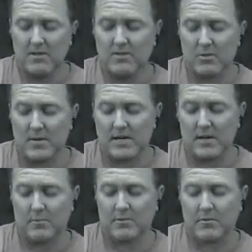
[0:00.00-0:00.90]
Your right
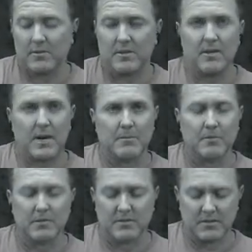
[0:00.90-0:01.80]
arm's over the top,
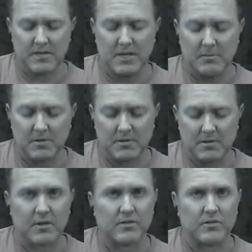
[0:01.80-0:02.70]
so it's going to keep your
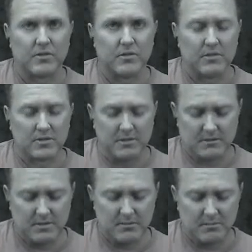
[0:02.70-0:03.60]
guitar securely
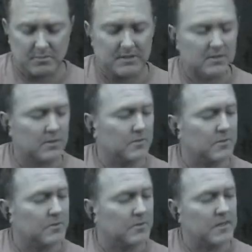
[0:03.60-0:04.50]
in place,
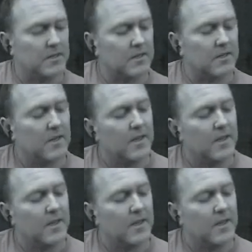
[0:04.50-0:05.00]
hopefully with any luck.